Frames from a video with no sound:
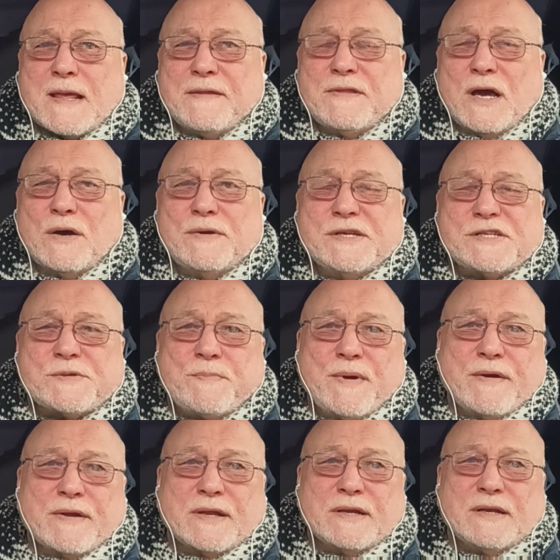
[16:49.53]
and the Holy
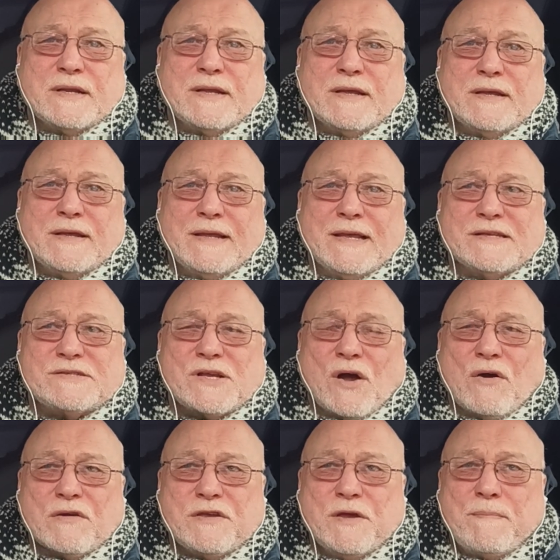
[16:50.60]
Spirit is
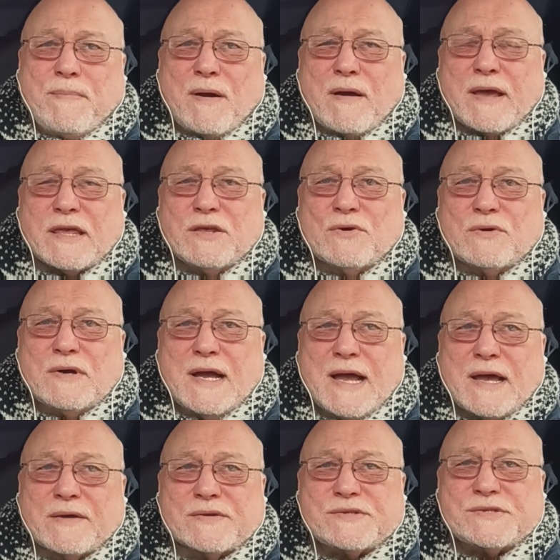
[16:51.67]
occupying your
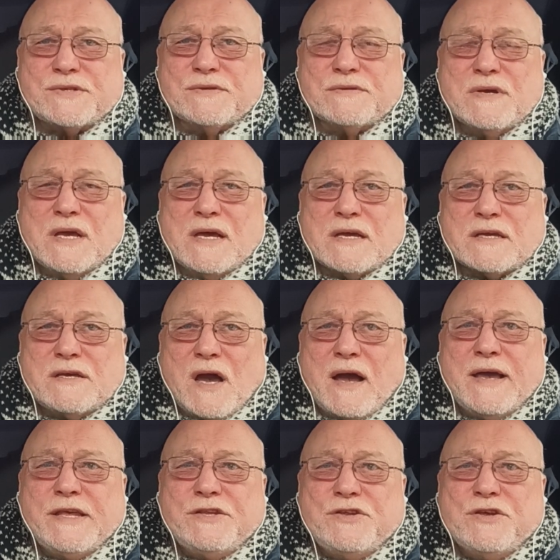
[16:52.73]
house to
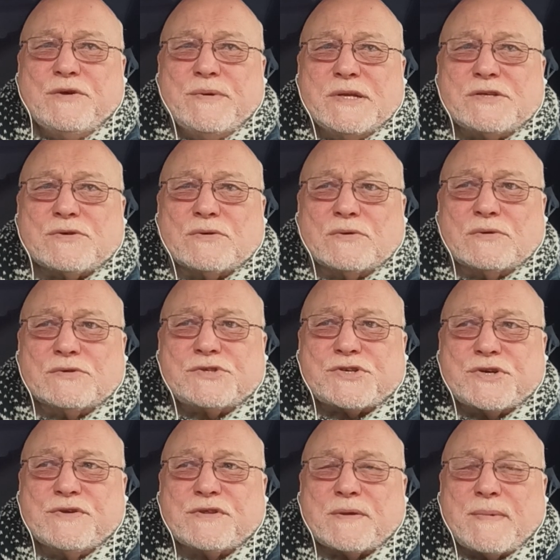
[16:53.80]
guide you into all
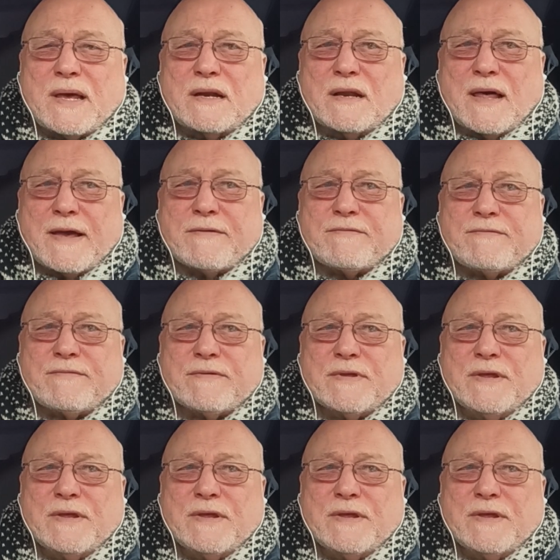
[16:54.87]
truth about life.